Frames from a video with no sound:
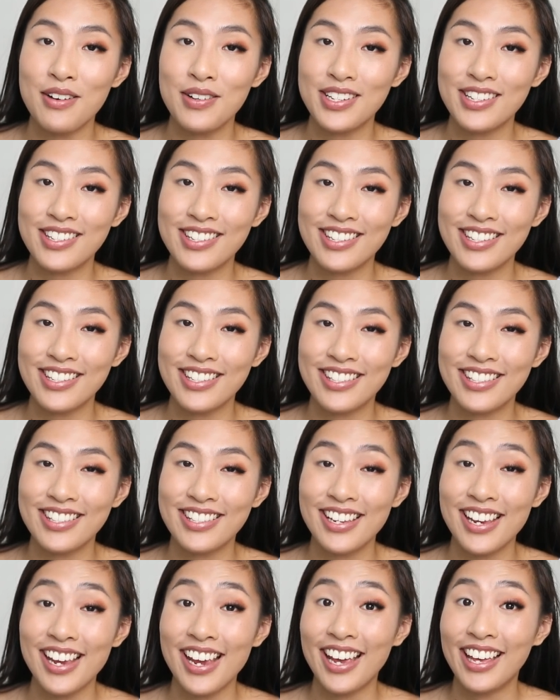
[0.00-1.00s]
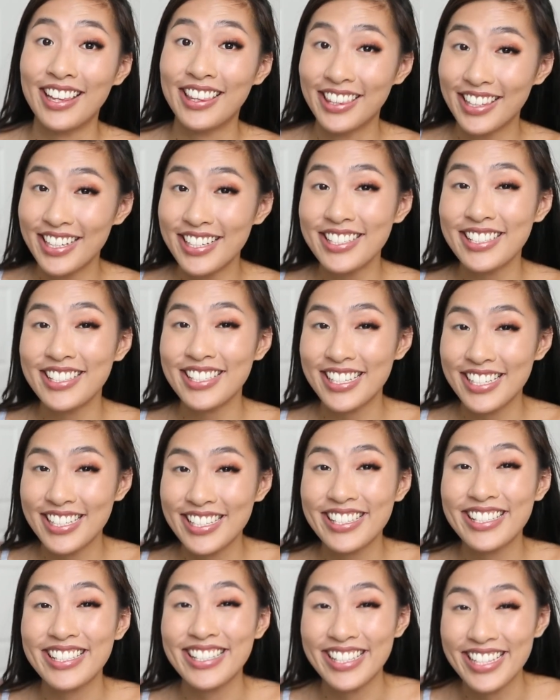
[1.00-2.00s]
It's just, this is
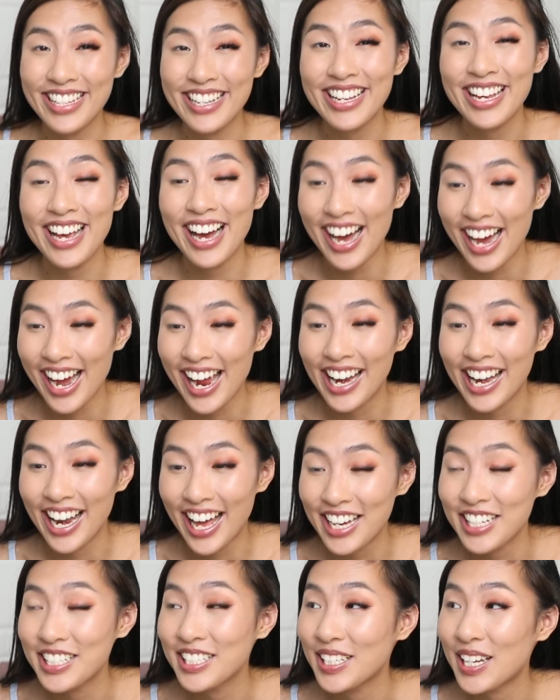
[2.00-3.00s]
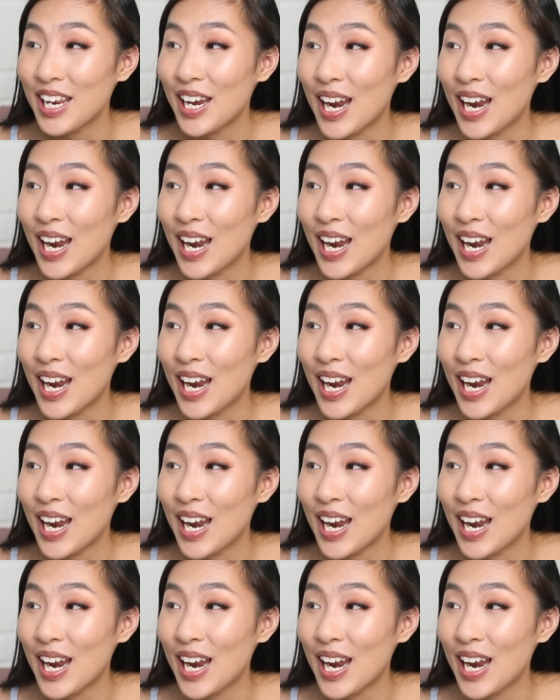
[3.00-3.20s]
the eyelash.